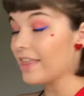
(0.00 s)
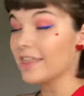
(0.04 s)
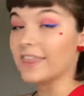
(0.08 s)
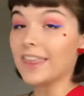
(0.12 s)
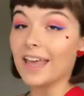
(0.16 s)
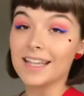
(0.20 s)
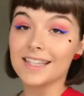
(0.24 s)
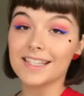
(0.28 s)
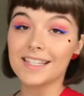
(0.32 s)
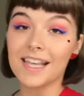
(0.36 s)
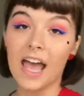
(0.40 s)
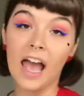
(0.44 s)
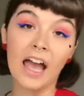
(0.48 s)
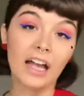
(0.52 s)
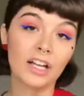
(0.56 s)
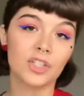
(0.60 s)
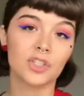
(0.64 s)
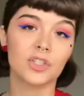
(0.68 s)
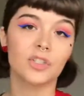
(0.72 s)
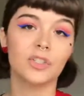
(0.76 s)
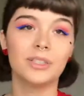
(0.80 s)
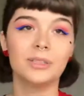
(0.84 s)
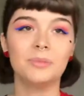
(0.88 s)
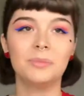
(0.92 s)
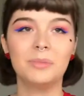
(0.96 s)
That's
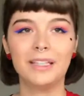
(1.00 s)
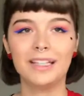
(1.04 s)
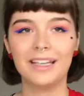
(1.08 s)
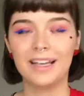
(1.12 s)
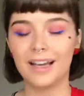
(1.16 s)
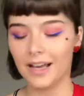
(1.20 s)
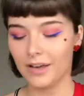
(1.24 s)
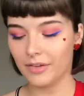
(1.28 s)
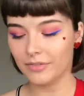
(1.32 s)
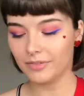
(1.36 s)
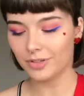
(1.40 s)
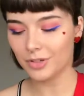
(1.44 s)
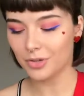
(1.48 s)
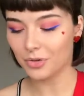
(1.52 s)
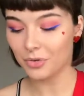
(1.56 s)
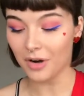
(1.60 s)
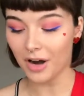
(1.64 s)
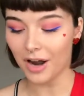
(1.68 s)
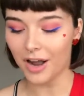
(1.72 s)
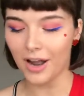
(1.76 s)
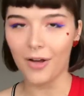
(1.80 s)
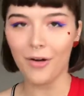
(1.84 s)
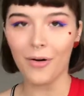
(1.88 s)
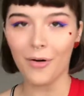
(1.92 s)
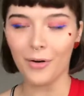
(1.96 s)
actually me. I
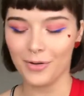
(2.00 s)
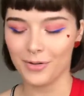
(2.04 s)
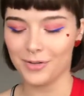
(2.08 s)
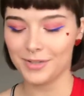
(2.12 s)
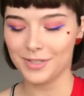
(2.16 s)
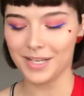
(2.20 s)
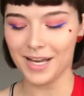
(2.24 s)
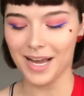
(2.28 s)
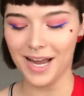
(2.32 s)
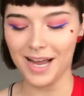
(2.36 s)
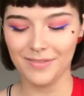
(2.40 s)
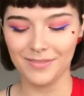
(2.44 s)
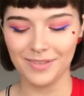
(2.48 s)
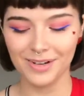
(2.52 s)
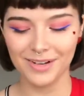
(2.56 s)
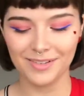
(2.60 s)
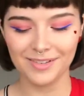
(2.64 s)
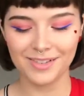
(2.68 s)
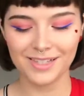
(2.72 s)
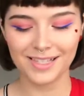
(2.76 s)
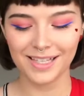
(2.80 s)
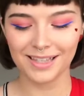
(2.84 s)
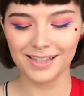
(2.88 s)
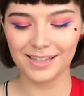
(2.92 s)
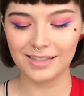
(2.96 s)
cry all the time and I
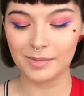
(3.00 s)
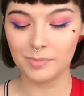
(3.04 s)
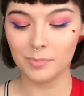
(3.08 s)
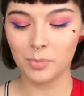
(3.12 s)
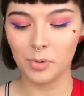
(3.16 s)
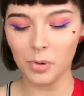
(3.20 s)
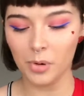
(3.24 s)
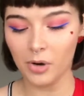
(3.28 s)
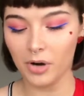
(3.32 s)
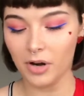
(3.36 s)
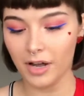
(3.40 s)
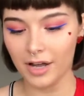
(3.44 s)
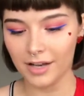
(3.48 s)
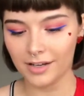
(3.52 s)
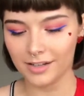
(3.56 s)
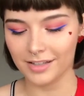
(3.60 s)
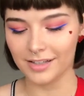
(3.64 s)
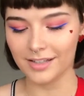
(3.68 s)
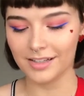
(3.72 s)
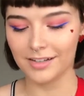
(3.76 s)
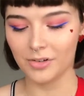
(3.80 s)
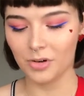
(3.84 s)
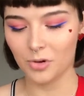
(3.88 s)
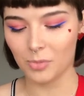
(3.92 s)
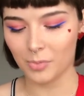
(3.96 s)
was like, this poor
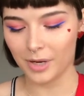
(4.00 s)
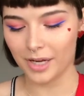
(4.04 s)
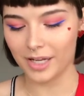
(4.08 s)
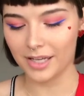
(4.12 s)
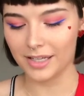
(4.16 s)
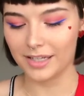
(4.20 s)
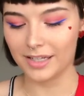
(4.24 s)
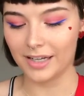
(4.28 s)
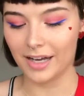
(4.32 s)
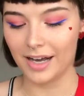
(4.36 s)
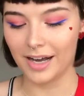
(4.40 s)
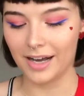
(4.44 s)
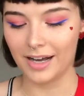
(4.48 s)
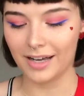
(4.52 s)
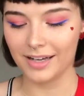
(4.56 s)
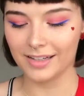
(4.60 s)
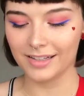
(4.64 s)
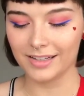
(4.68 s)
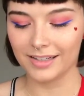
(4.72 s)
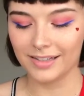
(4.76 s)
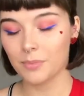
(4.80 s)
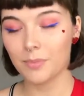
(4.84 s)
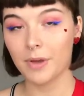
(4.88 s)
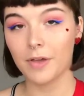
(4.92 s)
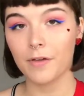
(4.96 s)
onion, oh my
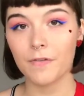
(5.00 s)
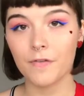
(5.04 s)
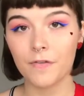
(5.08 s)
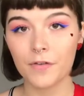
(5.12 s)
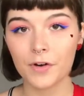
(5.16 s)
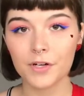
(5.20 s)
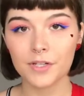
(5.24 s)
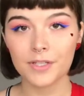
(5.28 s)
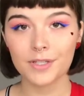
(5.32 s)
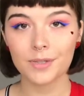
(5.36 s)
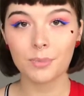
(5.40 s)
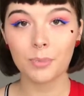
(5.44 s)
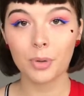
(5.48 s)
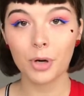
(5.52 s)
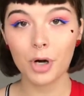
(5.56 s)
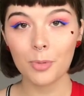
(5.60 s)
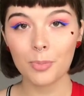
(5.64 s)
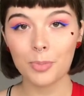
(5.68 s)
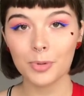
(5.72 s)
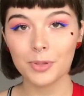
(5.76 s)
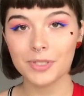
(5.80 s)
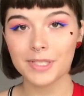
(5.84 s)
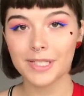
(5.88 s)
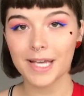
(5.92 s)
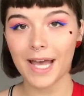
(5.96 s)
god. My first
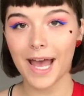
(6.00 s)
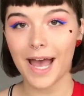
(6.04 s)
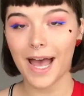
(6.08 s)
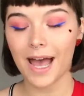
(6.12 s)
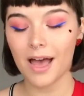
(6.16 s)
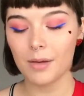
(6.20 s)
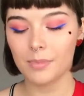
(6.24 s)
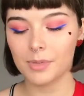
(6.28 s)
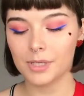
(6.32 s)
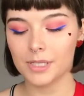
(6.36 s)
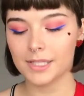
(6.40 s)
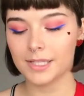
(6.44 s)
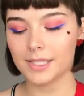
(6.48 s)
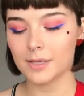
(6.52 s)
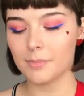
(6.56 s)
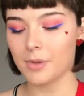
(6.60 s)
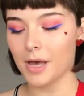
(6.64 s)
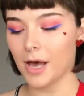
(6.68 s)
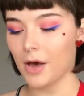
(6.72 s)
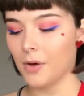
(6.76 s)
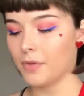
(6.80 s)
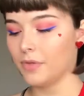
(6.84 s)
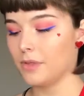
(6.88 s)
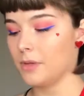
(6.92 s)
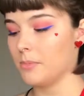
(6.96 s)
purple tab is
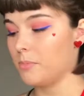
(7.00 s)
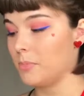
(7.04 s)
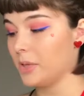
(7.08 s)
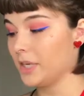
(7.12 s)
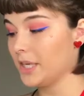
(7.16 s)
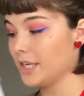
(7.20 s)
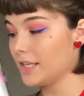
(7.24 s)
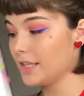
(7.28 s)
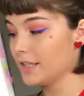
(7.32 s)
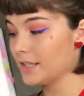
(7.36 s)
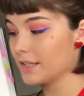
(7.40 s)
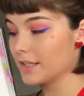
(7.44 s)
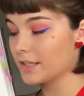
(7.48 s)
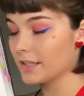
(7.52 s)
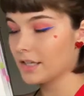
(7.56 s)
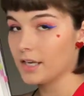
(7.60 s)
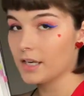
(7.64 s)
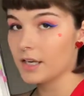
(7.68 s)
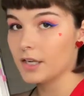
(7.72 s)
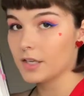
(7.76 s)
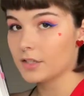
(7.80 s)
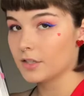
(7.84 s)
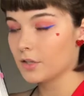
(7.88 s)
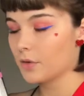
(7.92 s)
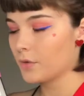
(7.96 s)
about the bees.
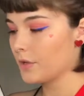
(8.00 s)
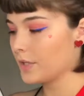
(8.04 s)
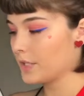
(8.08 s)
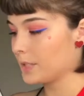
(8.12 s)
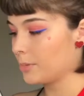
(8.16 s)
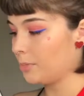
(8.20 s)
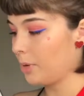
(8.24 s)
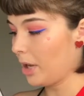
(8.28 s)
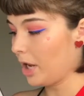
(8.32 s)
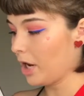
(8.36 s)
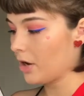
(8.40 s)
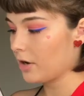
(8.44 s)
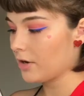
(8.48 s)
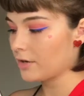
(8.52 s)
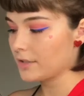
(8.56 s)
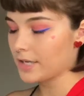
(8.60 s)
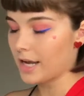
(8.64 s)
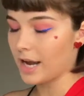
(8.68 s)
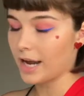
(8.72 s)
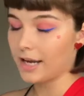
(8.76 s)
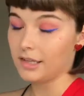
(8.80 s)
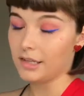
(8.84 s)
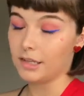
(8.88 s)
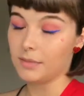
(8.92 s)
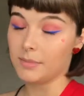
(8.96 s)
So this bear is
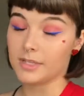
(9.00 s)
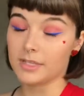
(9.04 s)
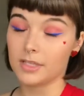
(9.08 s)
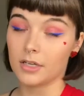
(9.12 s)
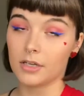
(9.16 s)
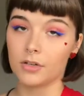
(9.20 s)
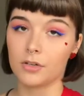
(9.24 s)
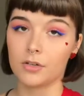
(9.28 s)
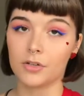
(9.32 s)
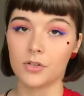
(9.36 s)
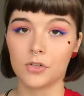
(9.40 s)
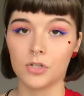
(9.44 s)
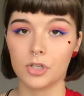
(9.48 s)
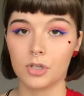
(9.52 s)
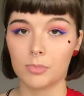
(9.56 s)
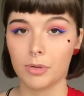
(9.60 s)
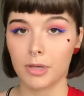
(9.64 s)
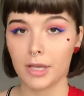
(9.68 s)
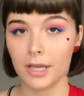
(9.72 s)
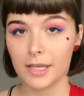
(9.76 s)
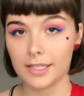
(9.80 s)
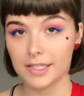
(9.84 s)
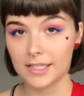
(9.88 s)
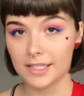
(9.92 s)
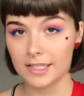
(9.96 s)
highly misunderstood
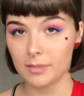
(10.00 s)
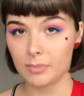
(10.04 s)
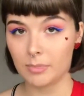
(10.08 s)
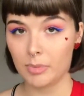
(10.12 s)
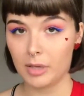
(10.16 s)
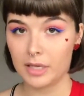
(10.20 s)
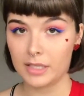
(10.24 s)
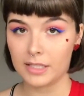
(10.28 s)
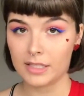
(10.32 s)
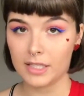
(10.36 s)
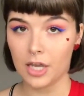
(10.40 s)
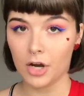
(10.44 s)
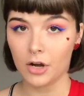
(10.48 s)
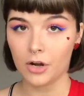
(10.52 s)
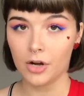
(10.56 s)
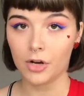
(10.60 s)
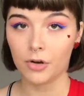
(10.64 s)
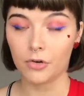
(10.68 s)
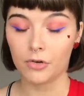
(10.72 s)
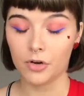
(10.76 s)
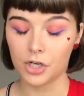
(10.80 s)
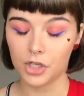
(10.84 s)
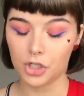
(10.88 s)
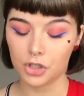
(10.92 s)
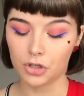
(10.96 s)
because he's a big scary
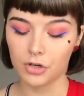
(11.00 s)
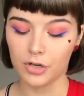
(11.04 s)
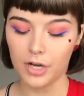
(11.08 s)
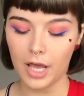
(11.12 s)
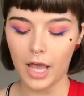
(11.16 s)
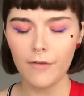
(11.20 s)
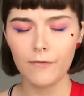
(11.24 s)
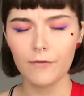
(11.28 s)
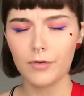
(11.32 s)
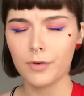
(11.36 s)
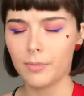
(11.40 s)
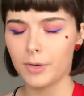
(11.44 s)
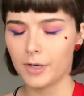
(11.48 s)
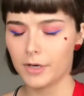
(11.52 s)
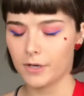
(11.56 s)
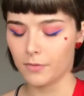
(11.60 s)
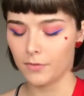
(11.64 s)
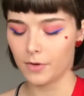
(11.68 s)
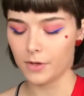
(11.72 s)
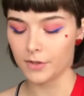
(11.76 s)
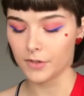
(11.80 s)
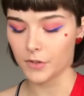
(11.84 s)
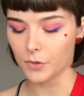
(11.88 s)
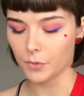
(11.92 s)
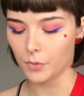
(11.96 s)
creature and everybody
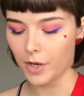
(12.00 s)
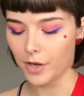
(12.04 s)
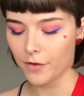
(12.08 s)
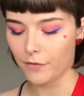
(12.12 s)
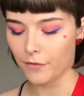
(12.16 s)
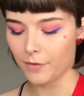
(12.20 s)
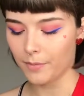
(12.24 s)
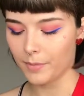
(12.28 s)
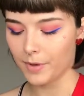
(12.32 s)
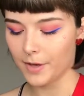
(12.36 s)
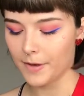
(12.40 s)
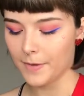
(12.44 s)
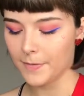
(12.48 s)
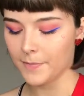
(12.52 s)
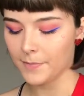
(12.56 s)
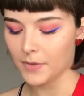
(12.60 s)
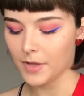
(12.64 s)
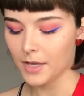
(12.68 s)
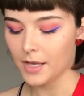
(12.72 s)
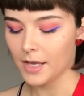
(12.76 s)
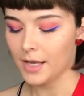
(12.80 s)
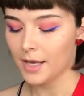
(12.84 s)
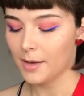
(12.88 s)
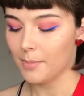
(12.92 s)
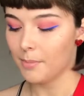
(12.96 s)
runs away from him.
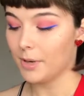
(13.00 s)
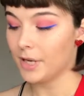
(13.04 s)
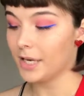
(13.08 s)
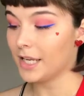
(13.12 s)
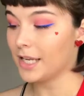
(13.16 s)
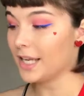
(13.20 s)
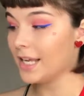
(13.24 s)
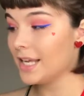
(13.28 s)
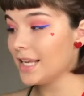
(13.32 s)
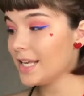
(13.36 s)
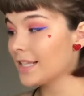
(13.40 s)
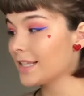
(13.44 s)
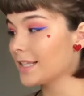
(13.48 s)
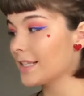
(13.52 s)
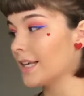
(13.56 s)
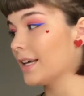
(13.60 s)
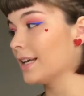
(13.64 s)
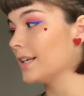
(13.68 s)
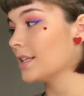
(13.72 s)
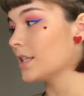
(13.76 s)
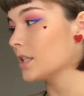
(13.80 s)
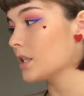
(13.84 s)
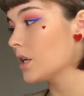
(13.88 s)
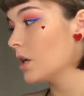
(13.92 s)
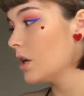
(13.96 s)
But he
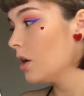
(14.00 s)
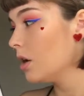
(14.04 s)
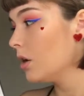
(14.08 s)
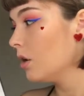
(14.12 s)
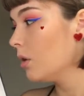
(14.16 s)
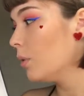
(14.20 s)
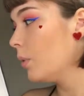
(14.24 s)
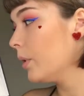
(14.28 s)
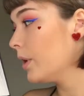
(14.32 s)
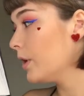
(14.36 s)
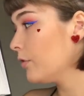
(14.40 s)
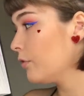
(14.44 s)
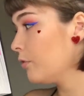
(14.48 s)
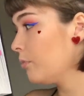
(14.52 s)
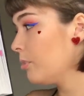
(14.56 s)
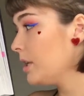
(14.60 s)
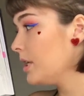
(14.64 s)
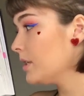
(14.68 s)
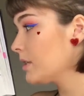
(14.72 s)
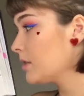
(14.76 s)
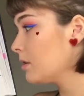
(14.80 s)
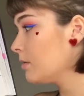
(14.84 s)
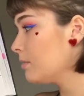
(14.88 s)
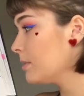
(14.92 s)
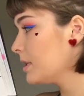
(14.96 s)
says, what if
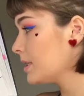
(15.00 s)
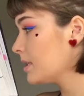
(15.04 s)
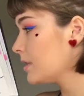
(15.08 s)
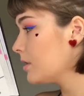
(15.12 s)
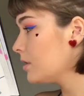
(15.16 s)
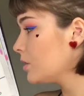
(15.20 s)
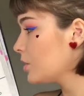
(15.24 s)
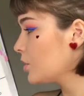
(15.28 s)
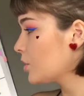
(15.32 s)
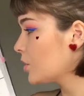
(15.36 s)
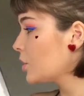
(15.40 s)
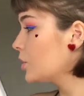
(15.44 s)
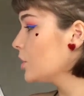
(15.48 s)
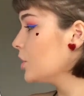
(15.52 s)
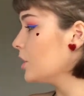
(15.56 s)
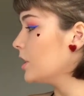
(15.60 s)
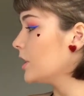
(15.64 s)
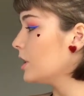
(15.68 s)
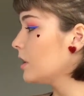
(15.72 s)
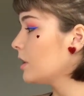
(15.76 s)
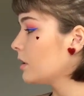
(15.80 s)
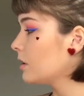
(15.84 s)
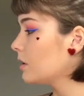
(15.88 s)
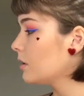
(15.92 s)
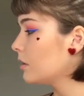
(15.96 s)
bees are
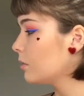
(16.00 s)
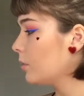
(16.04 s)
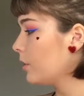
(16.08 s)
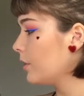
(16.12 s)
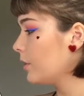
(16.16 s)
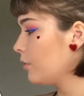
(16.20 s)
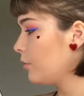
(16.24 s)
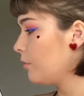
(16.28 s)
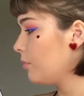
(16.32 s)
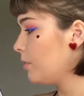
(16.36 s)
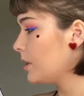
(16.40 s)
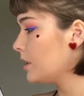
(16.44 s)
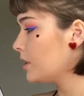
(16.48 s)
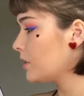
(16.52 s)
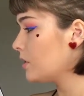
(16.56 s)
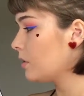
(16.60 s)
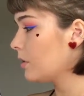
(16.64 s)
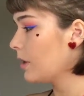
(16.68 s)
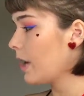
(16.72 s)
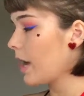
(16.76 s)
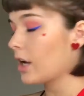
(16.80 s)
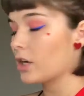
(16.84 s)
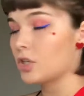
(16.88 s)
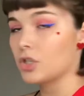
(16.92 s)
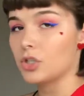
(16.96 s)
misunderstood? What if bees
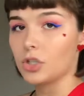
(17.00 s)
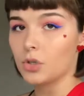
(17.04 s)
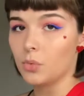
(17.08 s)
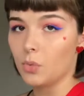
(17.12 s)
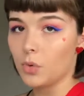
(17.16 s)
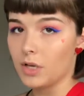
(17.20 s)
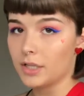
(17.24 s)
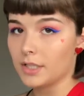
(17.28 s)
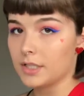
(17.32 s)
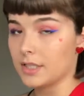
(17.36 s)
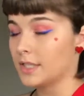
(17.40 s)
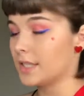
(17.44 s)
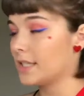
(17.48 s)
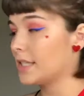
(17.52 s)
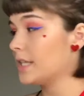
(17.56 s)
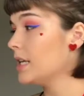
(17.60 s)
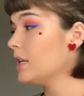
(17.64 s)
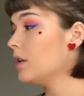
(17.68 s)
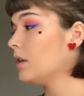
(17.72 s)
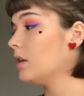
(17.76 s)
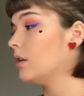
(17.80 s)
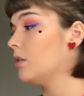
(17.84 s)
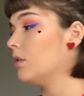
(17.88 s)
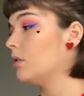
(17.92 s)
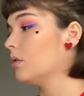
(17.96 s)
don't actually want to
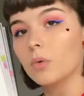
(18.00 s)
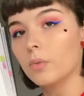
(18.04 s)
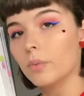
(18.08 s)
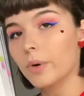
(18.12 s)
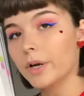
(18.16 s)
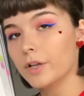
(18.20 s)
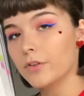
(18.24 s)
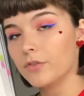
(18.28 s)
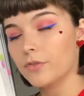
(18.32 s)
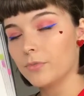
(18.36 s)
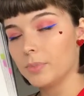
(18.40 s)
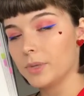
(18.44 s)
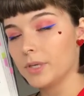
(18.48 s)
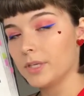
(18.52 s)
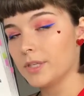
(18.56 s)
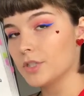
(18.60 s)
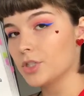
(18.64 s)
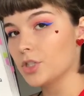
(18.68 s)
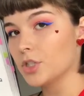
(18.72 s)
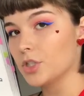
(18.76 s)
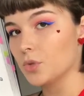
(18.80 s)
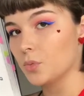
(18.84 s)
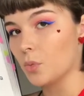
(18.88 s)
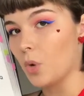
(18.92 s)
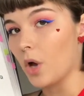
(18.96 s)
sting you? What if bees
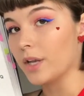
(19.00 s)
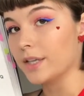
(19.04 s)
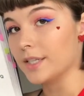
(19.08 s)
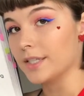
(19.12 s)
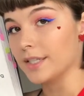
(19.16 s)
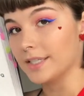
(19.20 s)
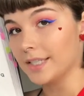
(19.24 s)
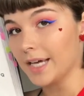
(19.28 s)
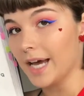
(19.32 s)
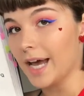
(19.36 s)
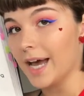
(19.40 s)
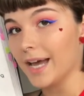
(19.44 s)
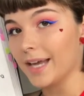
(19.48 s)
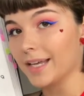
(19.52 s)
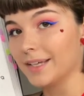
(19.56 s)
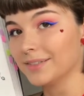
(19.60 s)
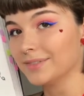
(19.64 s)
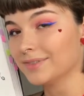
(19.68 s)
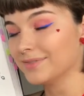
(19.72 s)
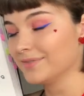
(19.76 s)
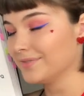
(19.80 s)
just want to die?